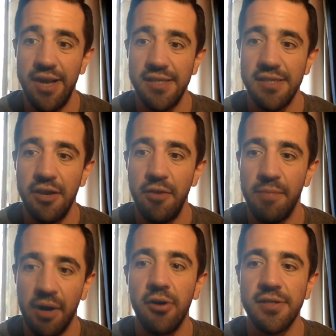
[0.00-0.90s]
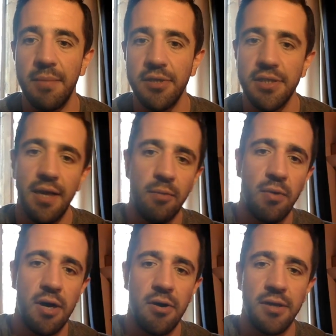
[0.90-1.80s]
into because I'm just like,
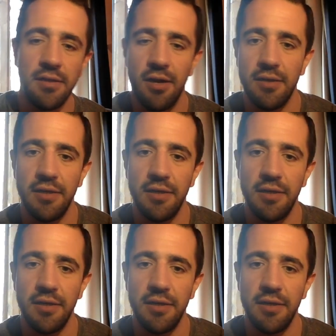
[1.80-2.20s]
well, I can't,